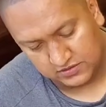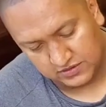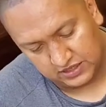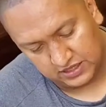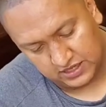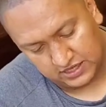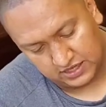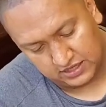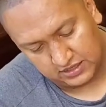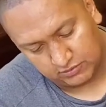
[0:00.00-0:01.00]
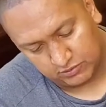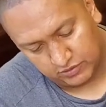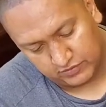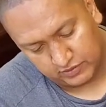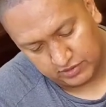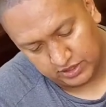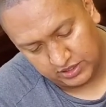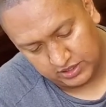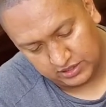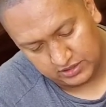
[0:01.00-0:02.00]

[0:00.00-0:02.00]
see it got like a rubber right here?